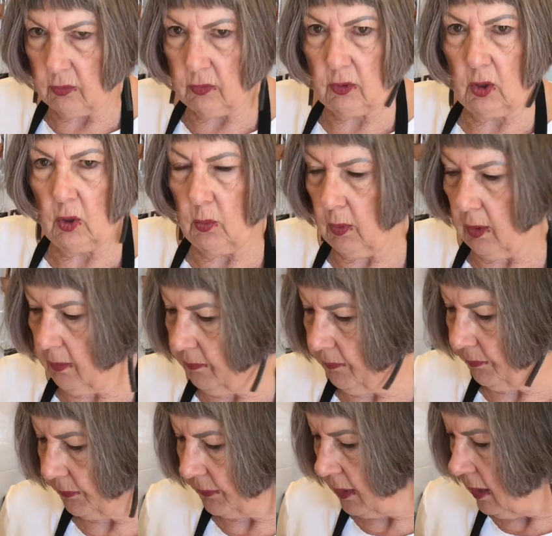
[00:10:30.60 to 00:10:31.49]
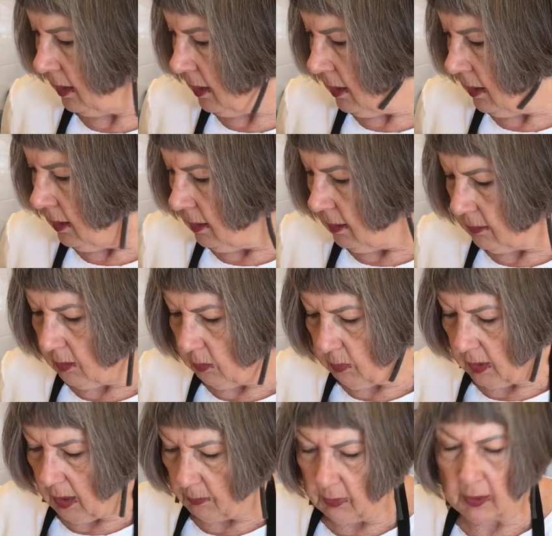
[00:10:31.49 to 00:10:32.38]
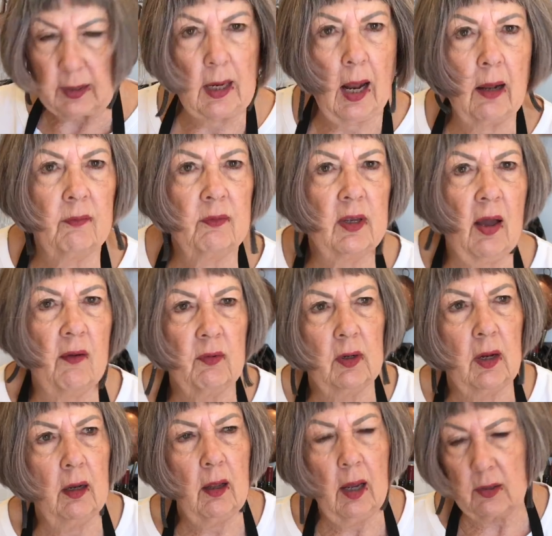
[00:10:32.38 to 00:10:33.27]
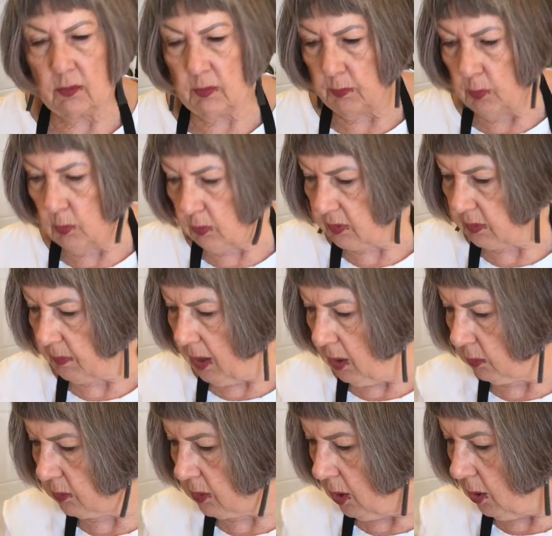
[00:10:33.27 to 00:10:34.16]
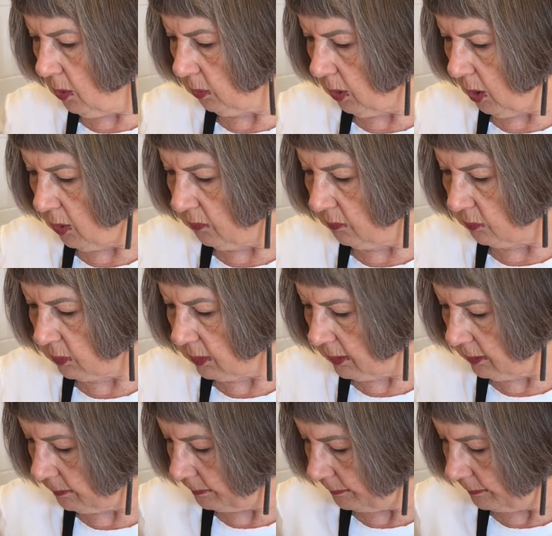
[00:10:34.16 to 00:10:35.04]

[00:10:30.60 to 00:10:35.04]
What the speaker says: skewer. So when I bring it out of the oven, I like to pour some alcohol over it,